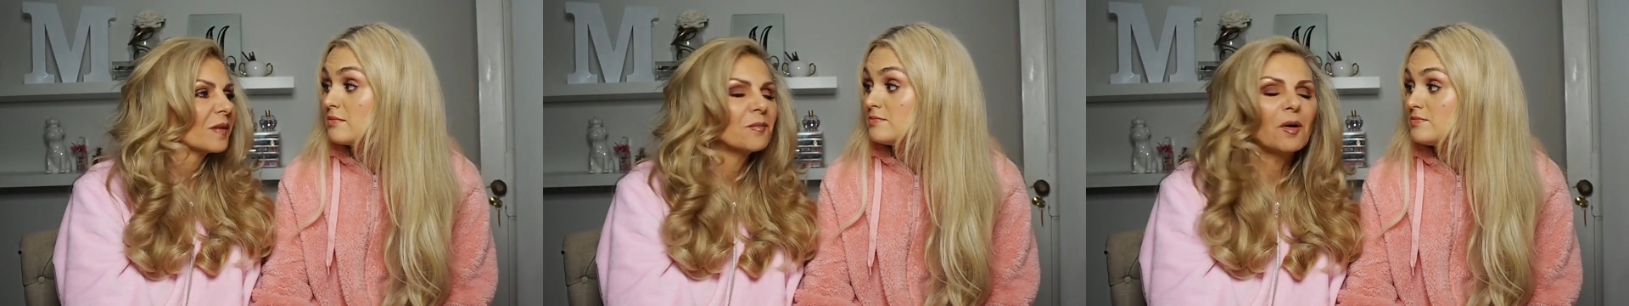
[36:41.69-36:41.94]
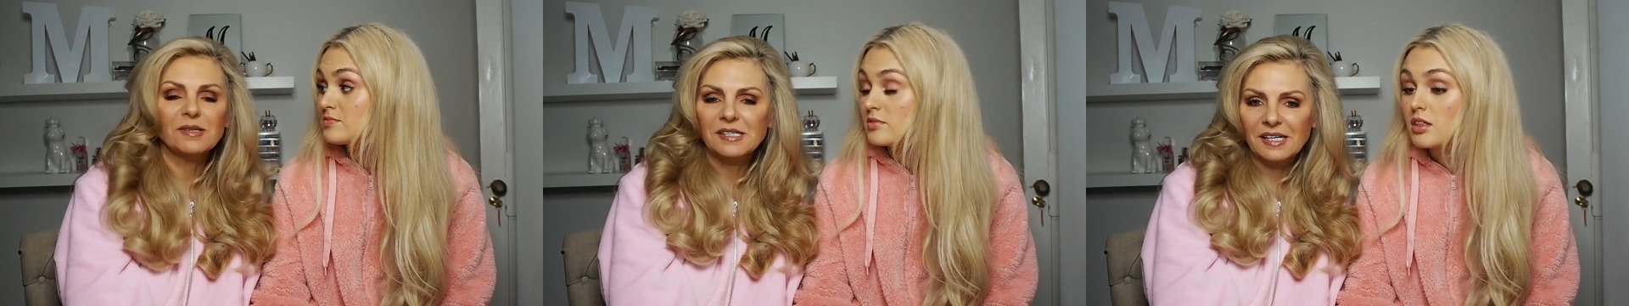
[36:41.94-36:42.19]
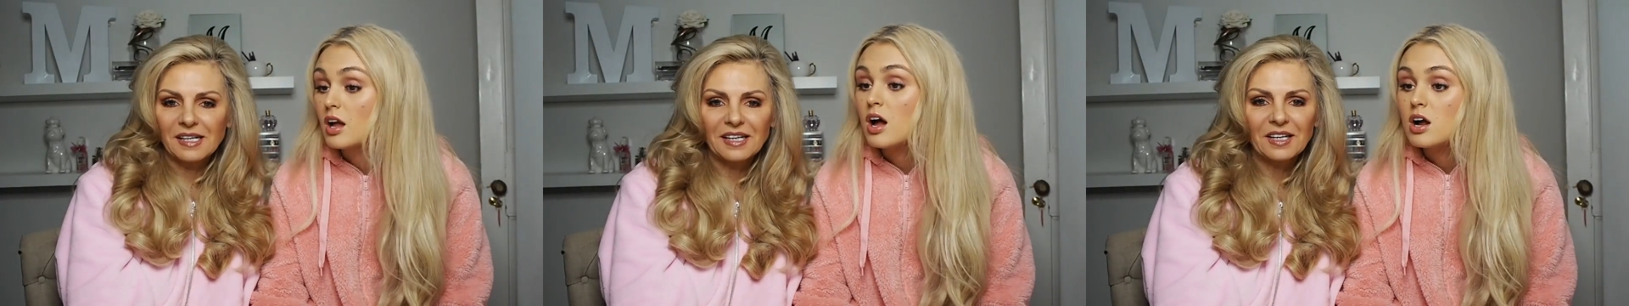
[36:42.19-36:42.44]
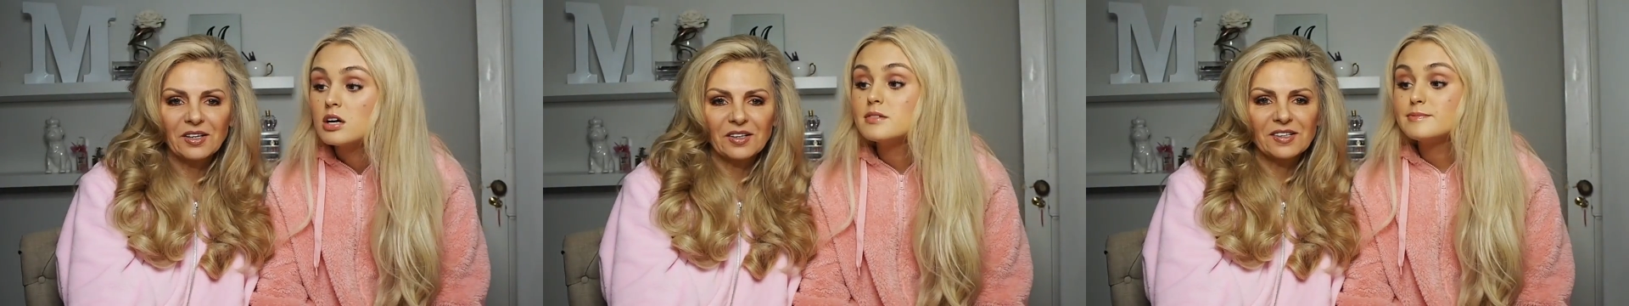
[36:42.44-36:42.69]
Speaker 1: Most
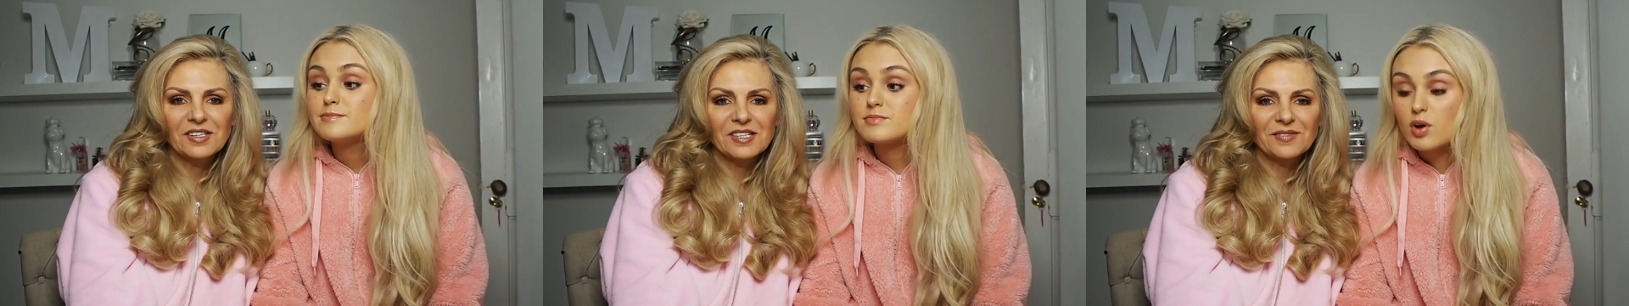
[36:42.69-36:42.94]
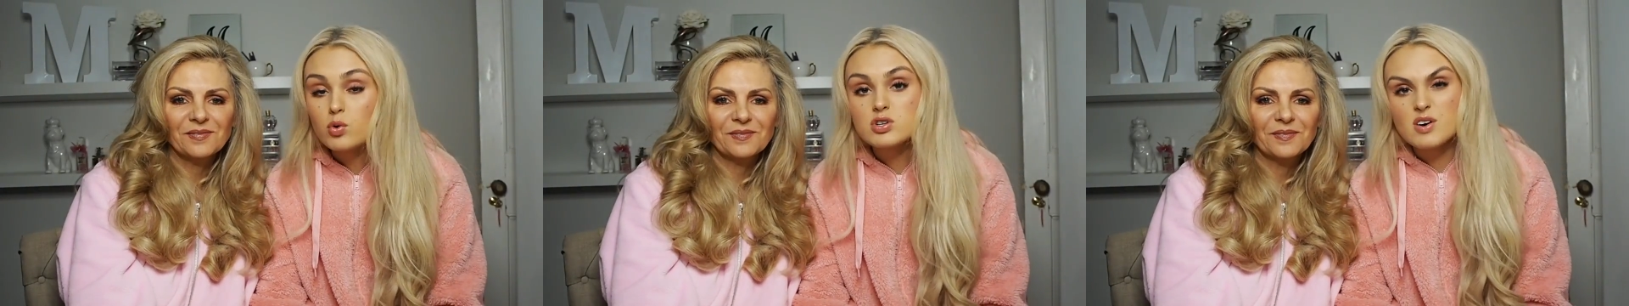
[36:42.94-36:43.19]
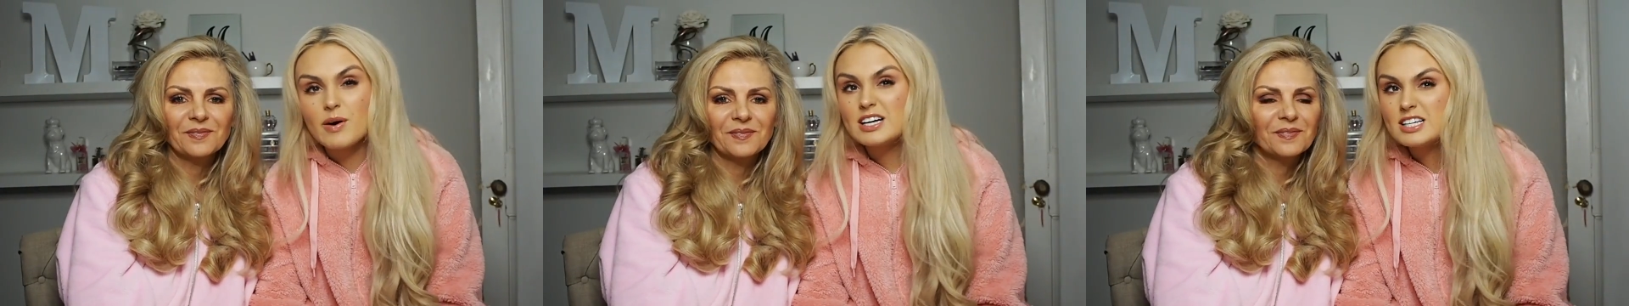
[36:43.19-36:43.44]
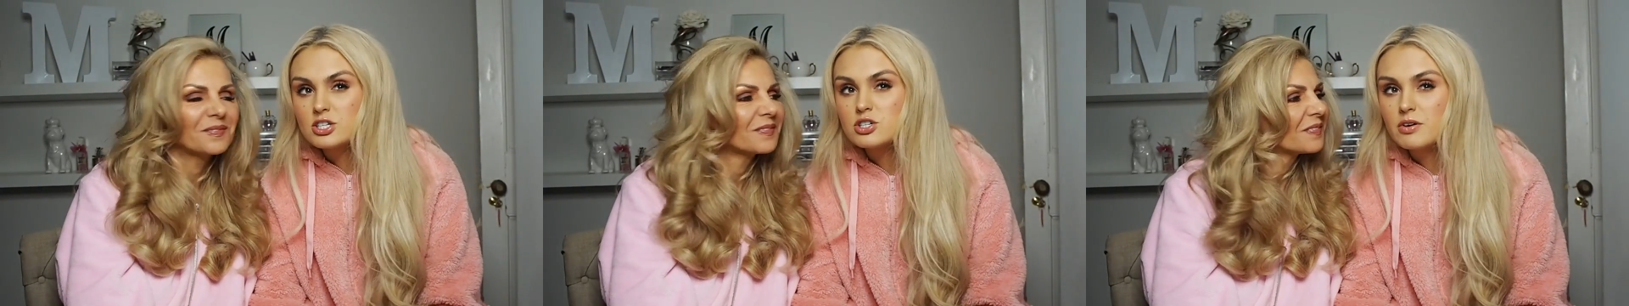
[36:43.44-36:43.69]
certainly could. Also, I
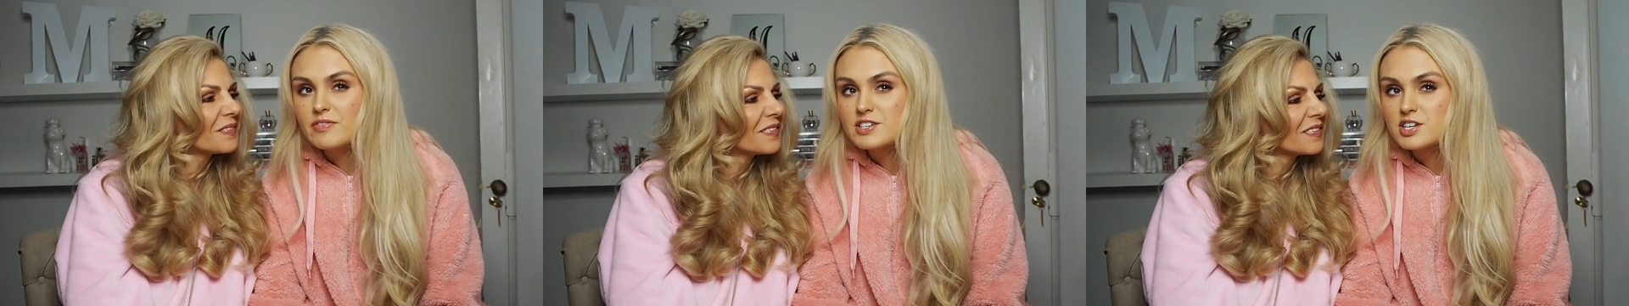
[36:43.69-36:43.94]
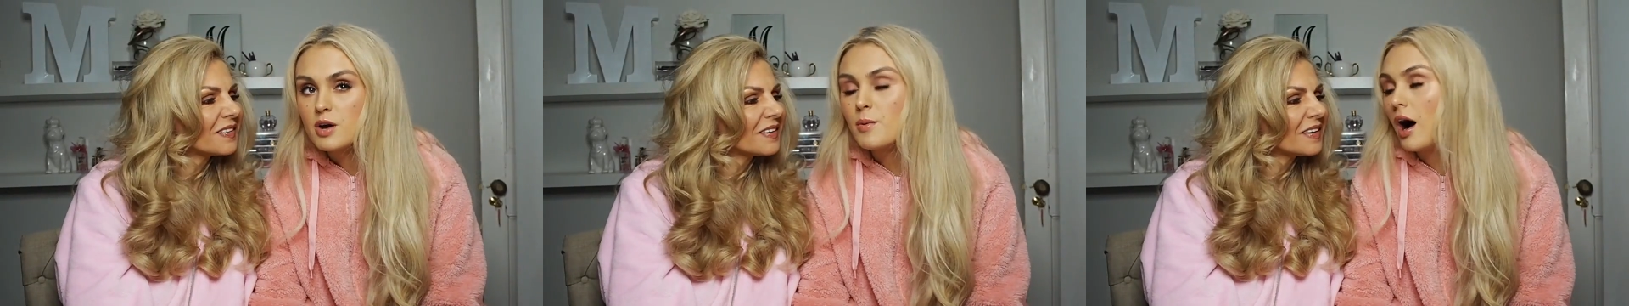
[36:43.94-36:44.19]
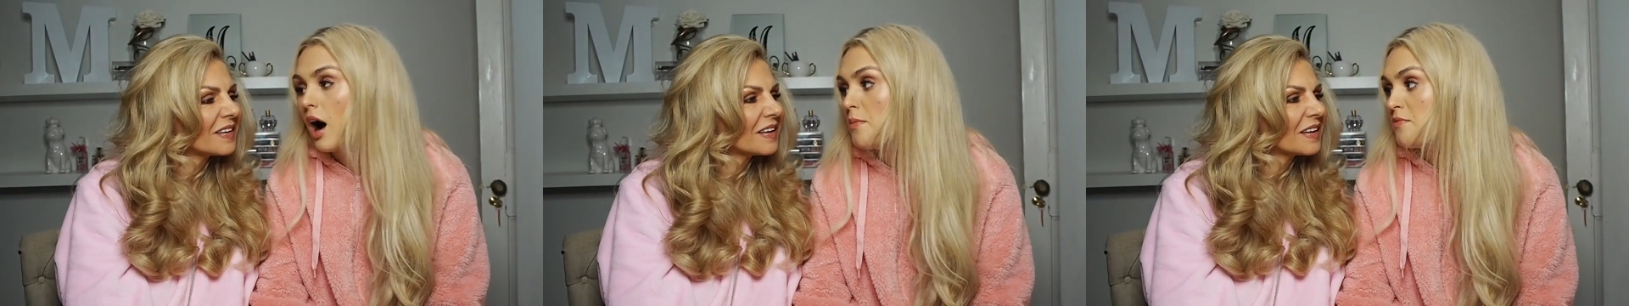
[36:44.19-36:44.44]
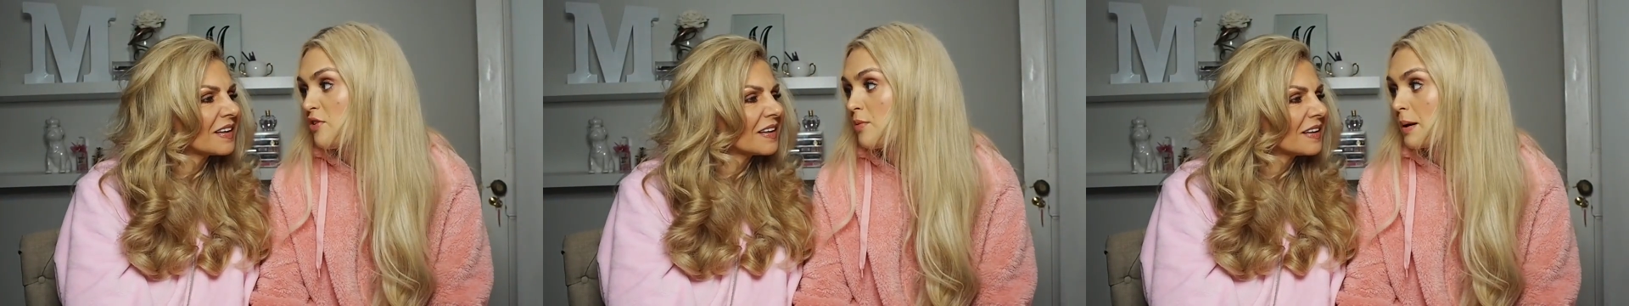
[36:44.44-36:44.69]
need to do a video where
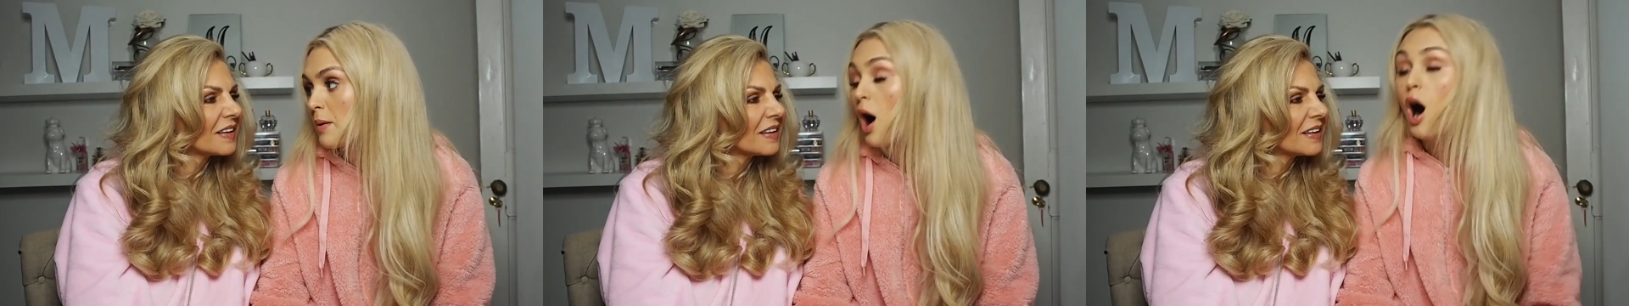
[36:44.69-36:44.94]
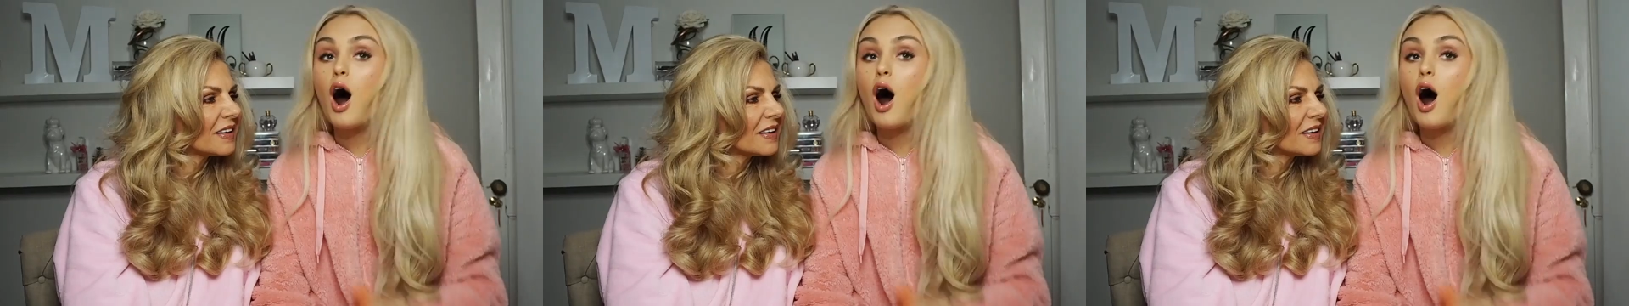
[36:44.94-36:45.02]
I'm filming.